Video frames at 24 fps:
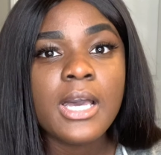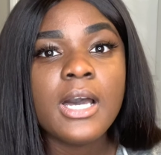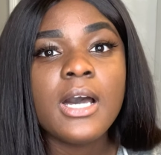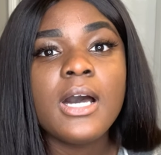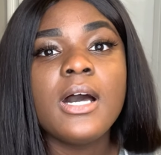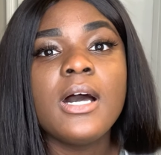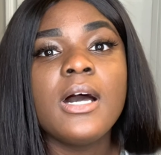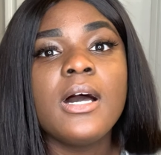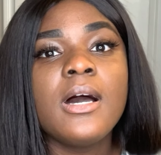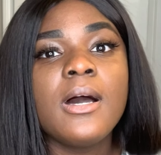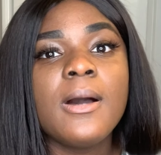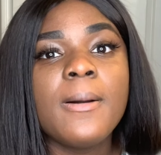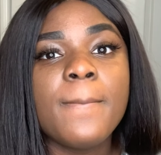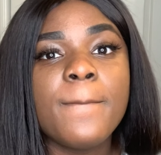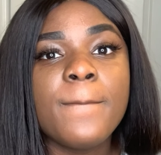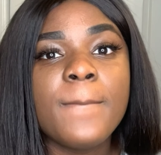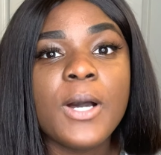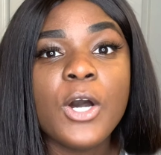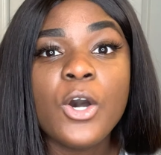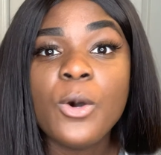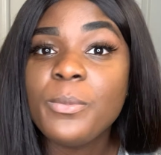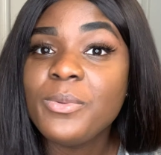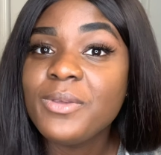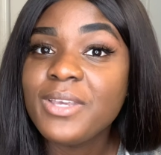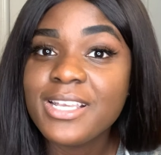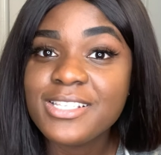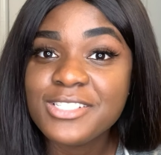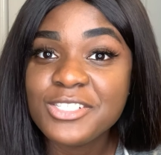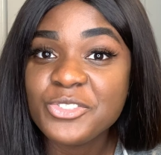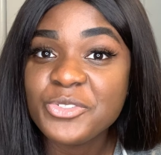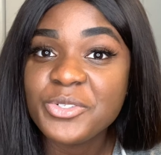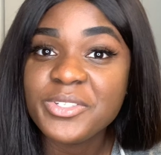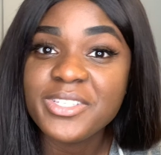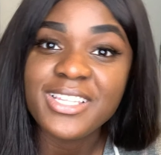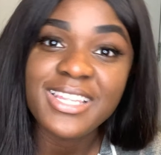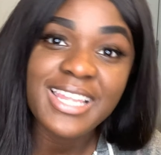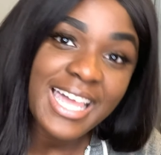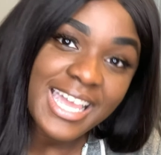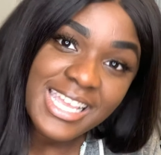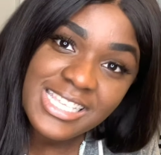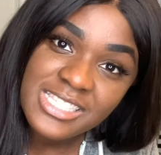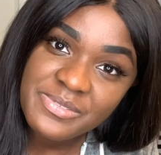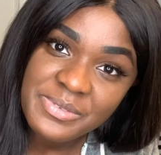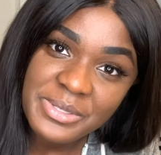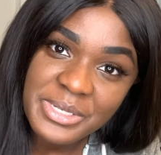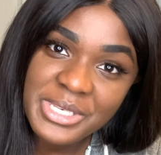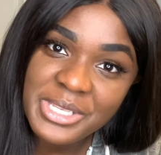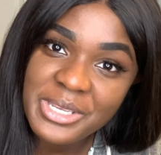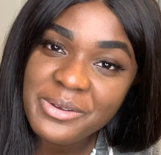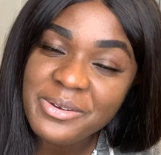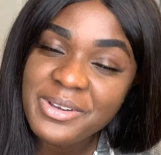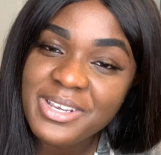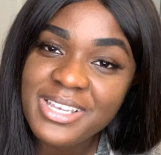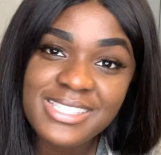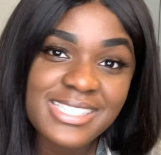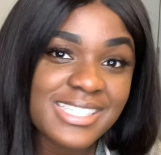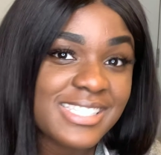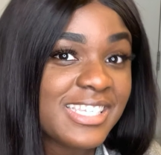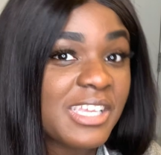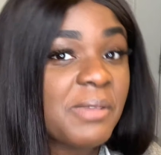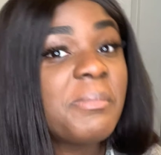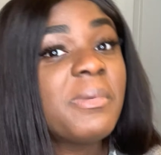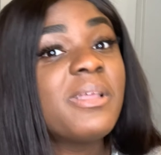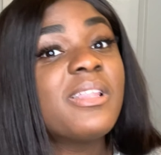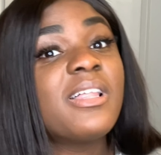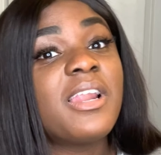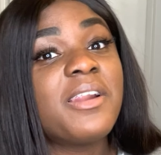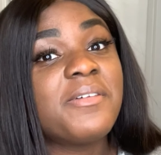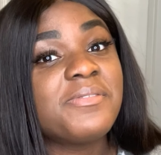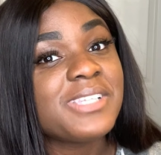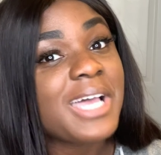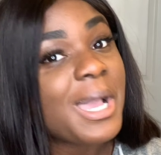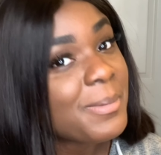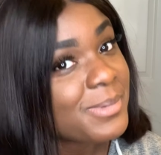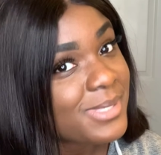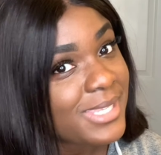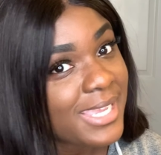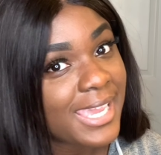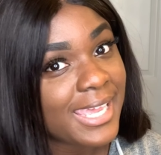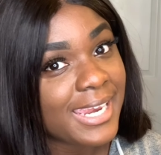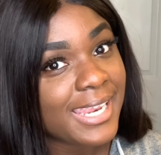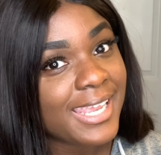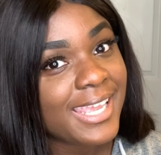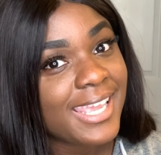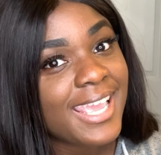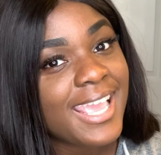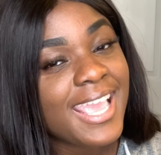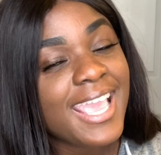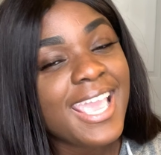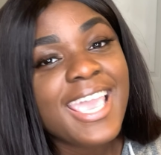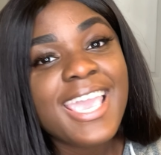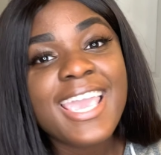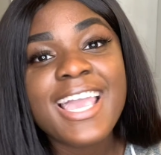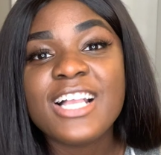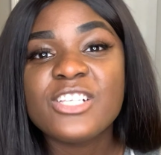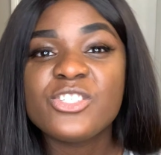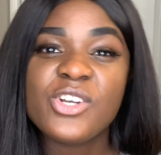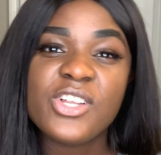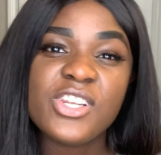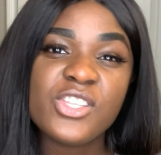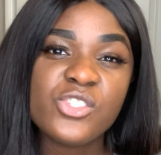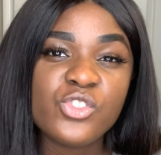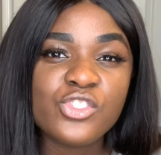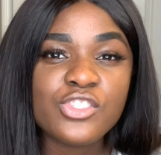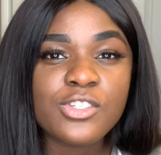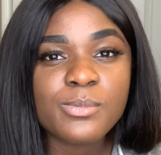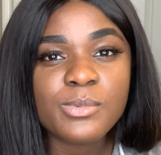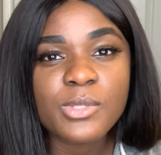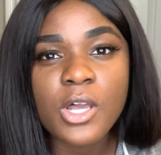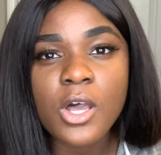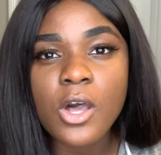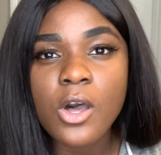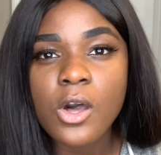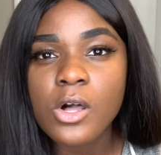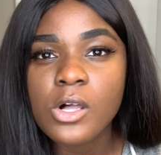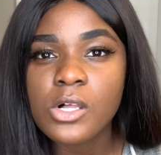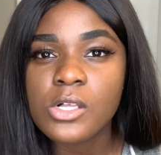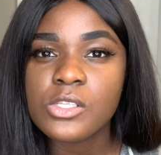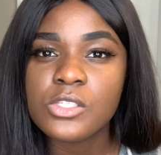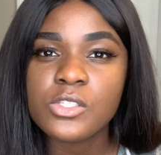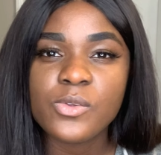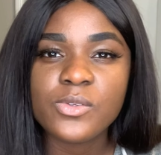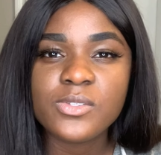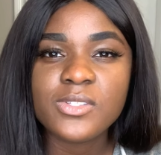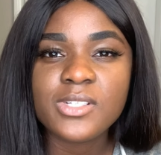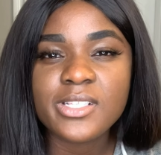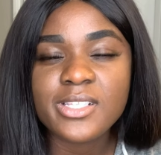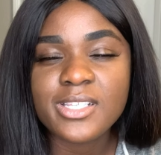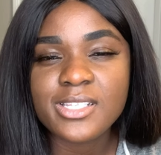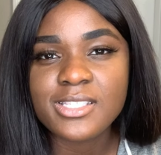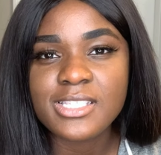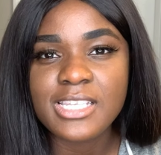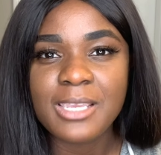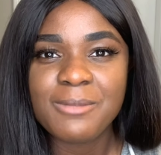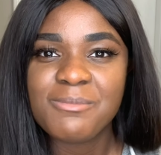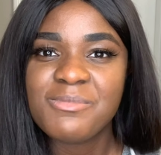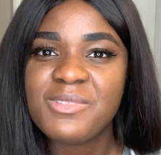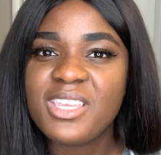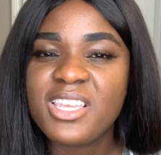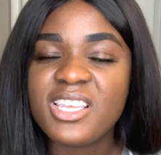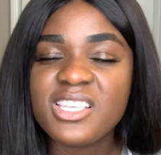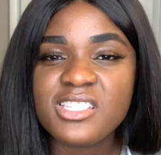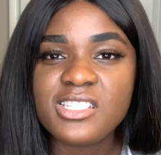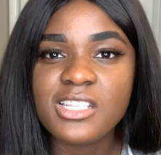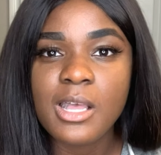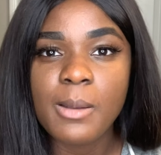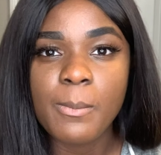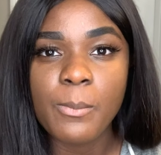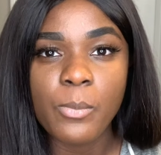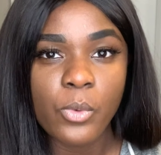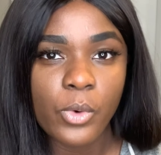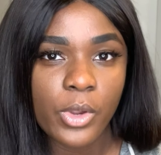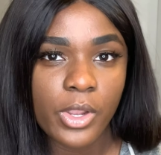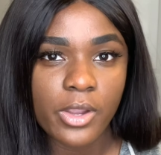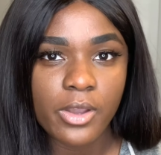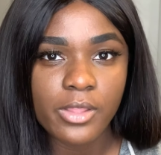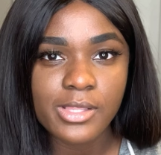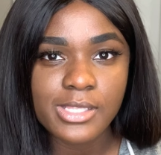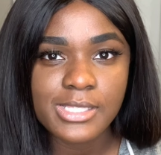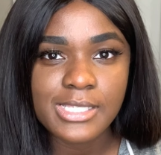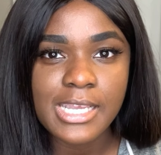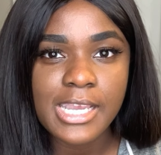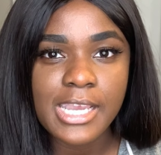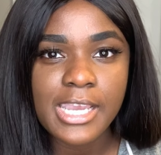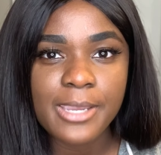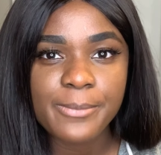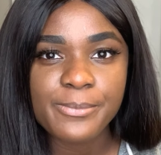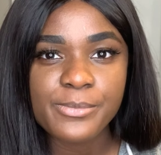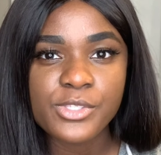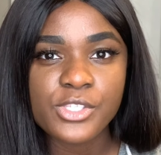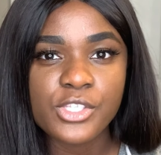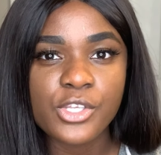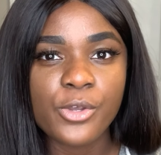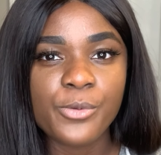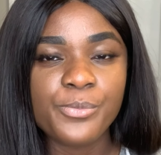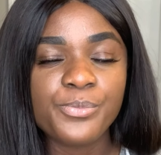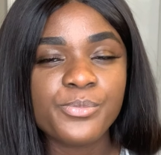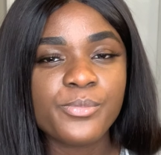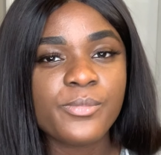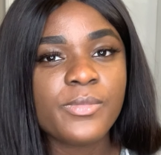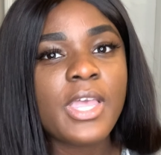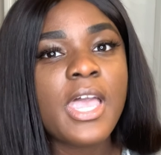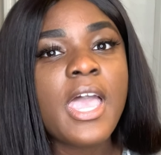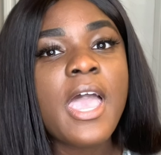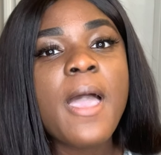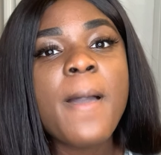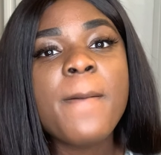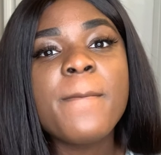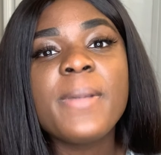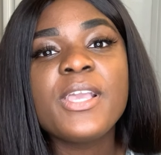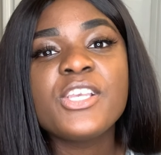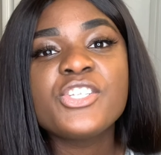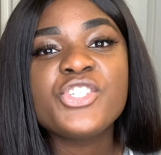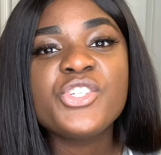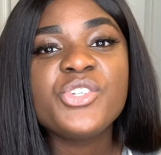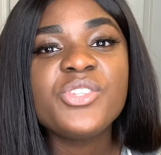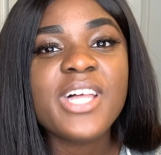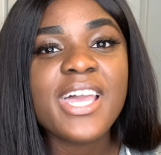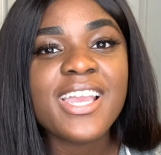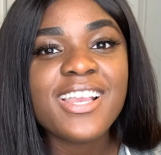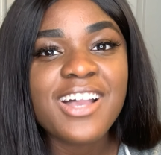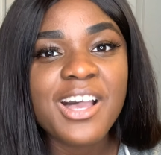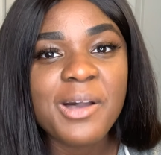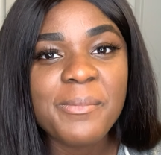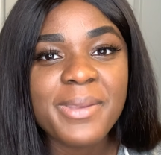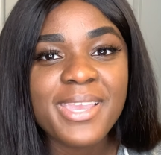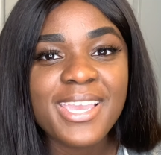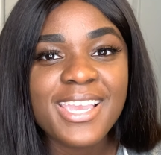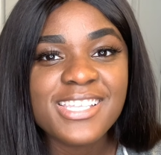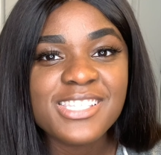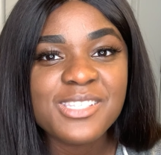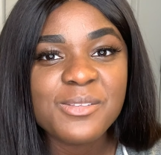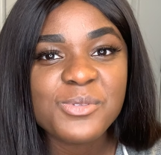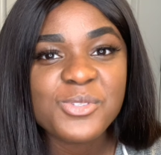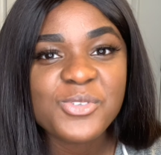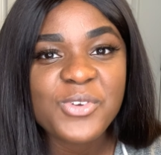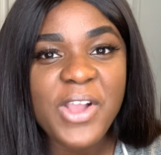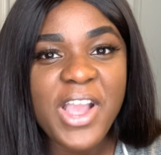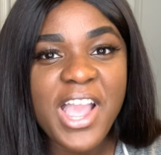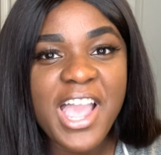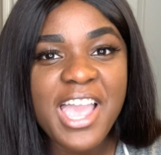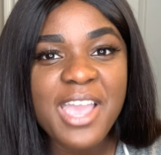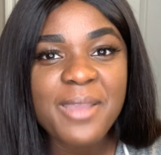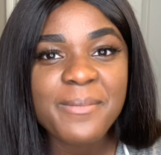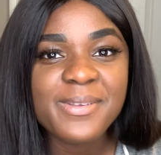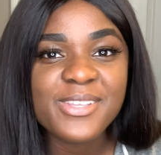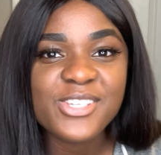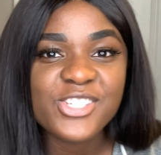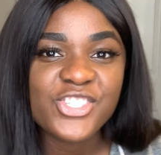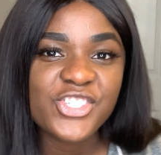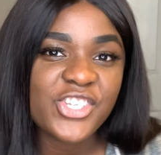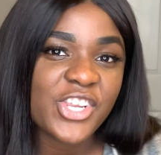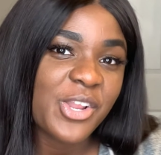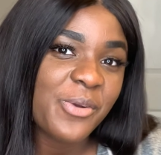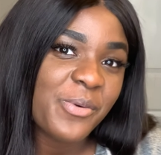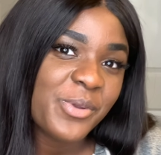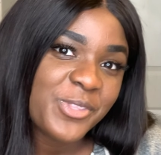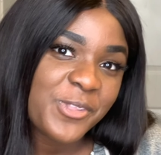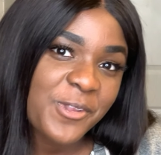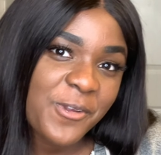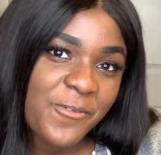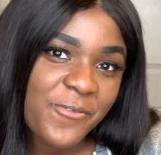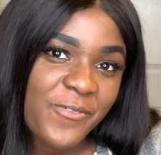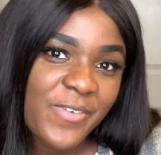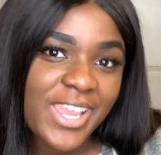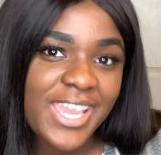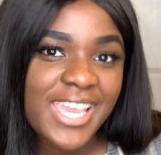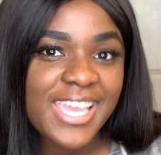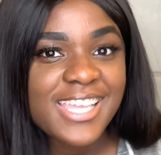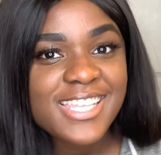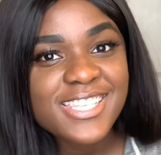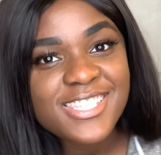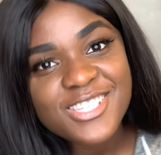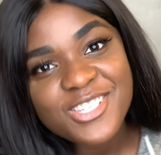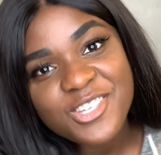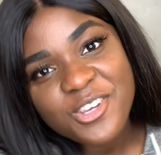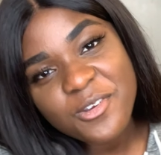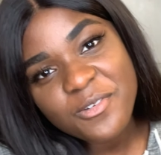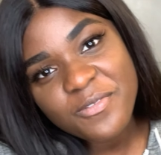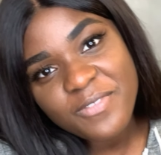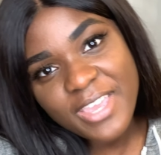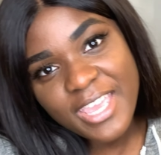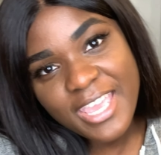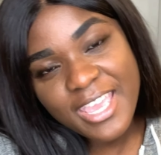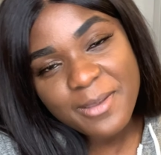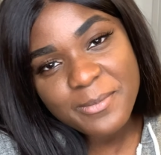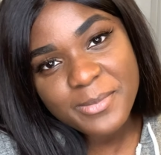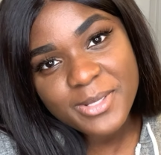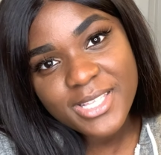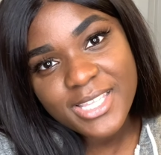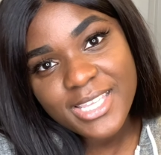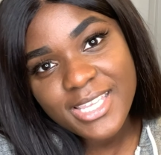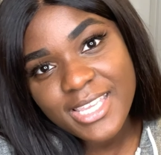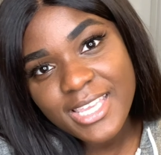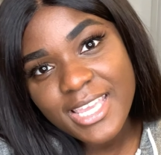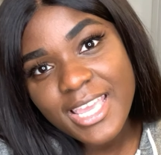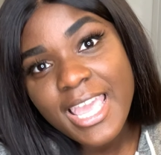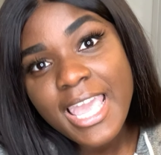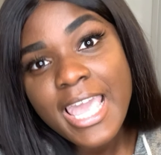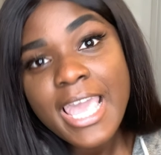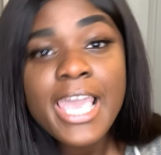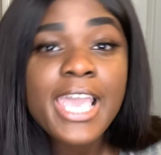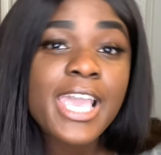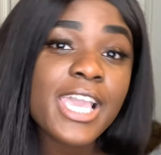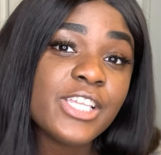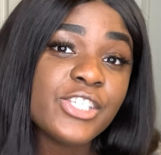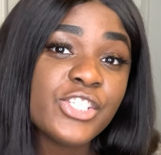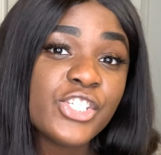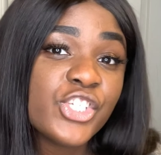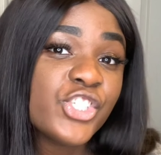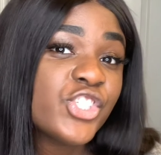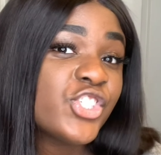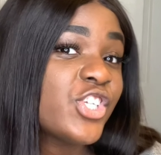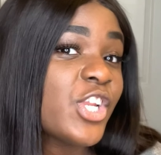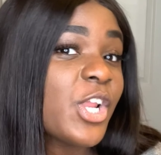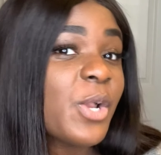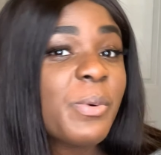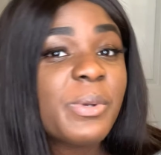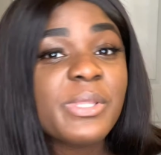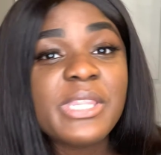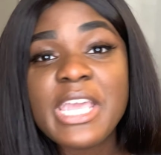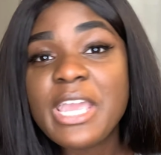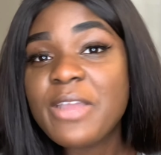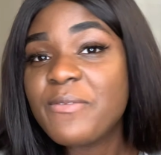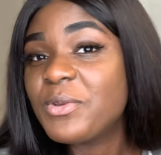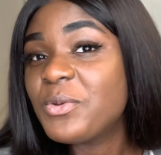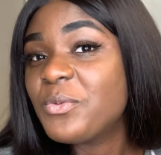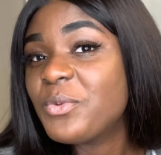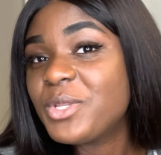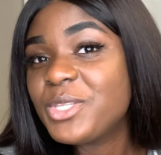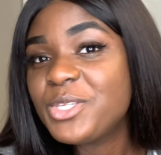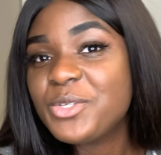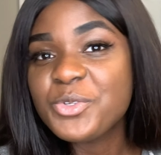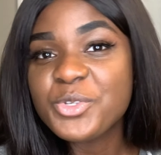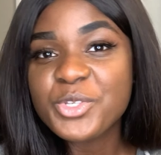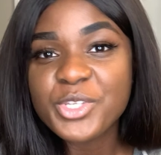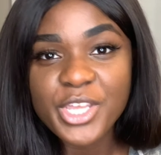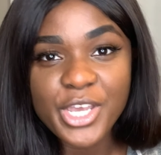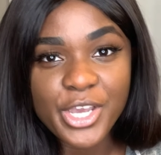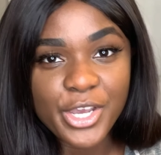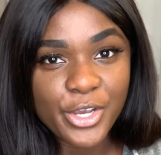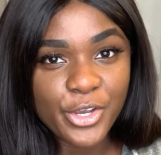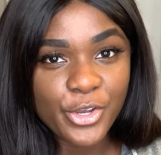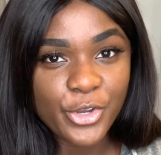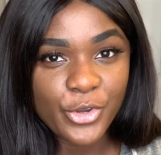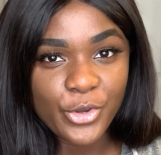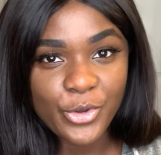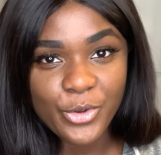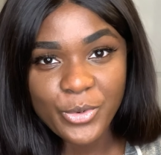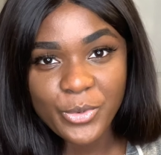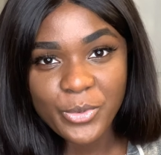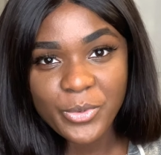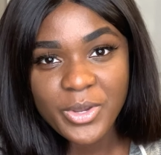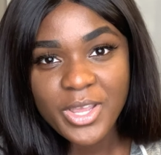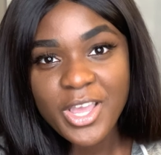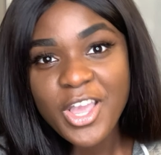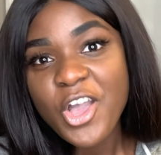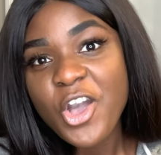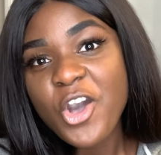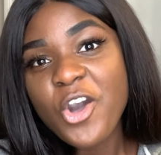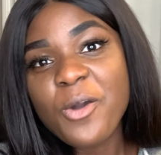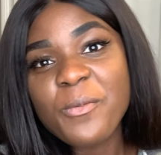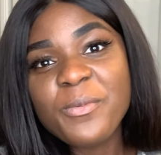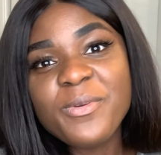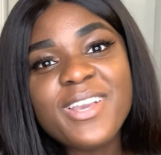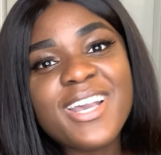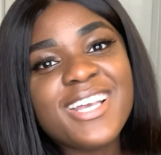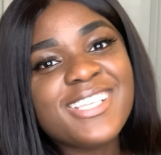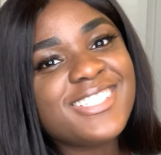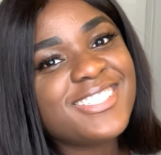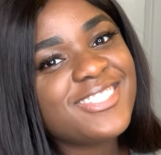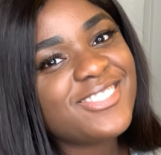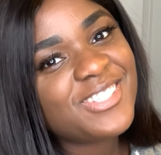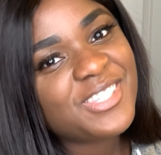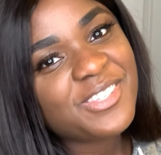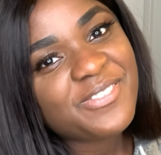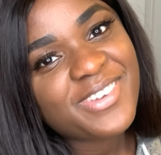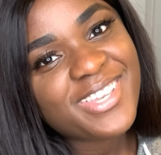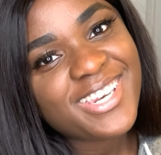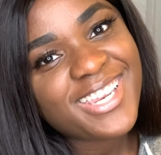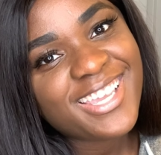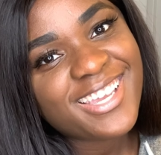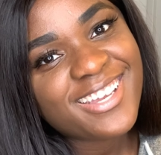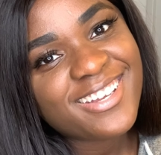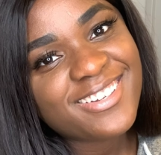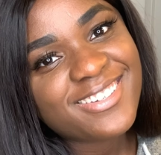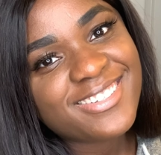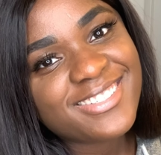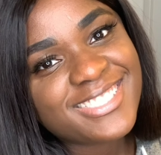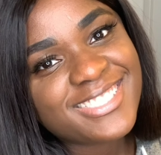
I hope you guys enjoyed the last video because it took me a lot of time to edit. I try to switch up the haul so it's not the same thing, it's not boring all the time. So make sure you like, comment, and subscribe, and share with your friends and your family, and just share with everyone you know. Hope you guys enjoyed the video.